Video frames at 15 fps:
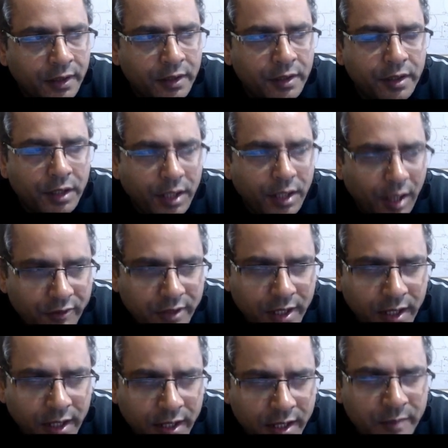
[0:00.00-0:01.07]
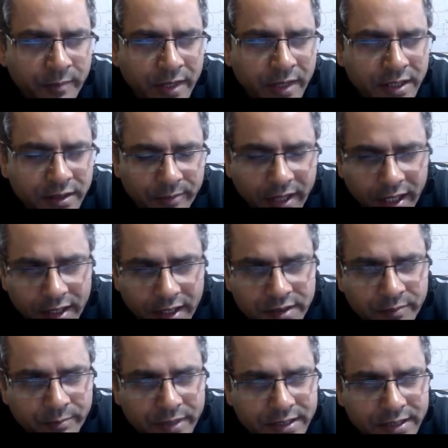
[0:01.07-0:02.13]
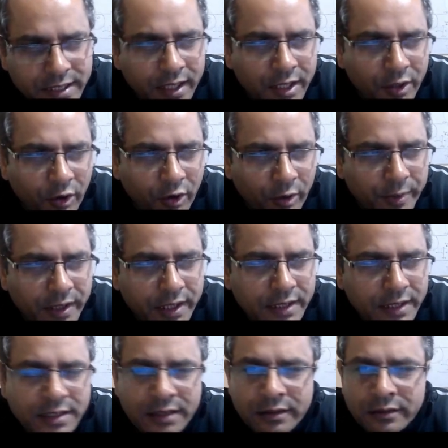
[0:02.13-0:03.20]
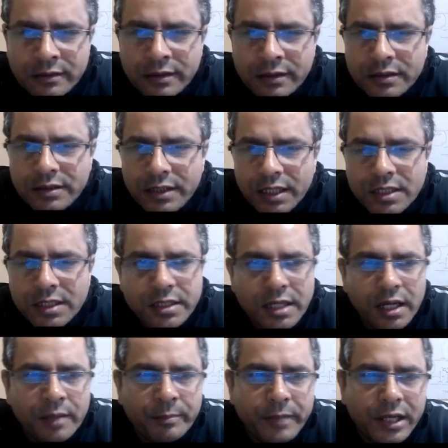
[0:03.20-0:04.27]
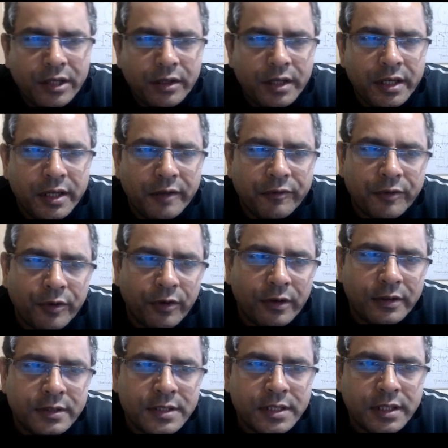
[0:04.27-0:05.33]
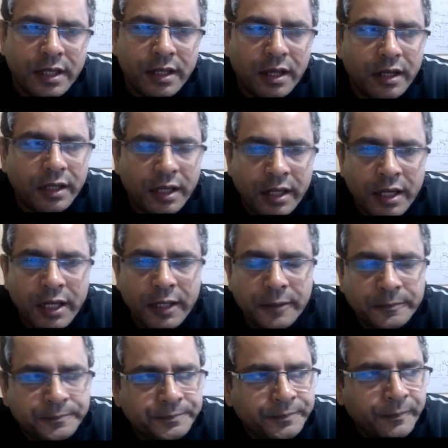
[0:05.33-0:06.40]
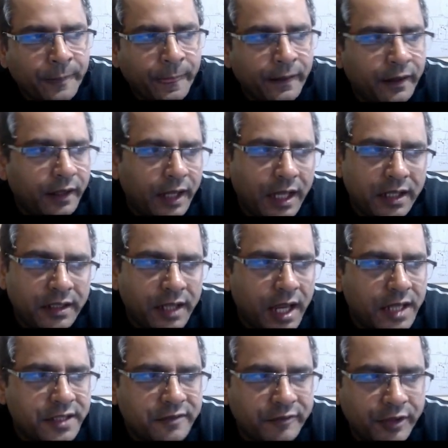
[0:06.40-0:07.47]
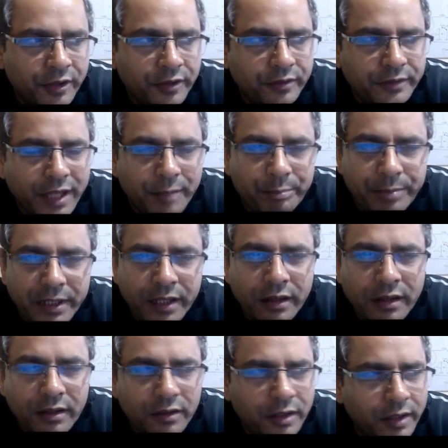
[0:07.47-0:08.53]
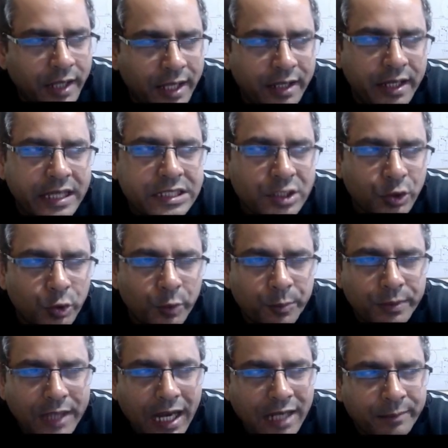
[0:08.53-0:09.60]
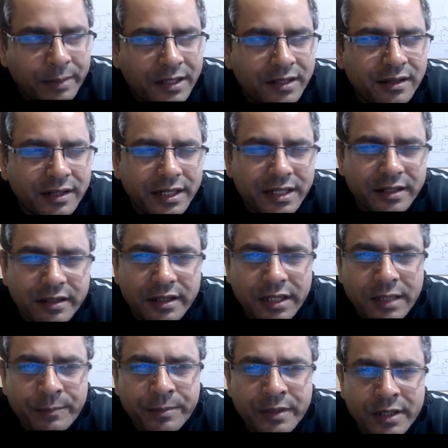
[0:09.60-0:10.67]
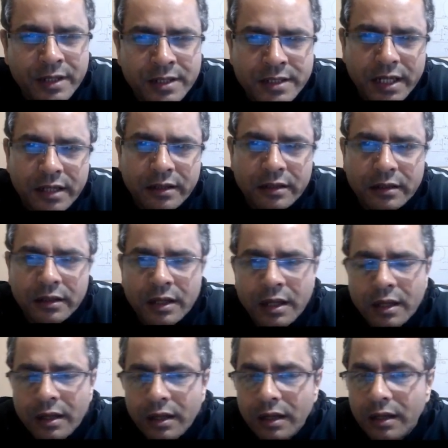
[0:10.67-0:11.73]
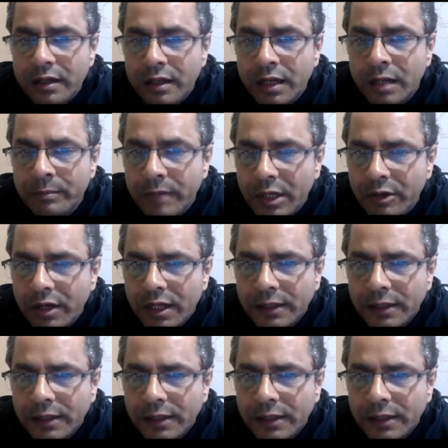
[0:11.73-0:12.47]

Counter current mechanism basically operates in the juxtamedullary nephrons in our kidney, and it has that bigger Henle's loop that penetrate deep inside the renal medulla,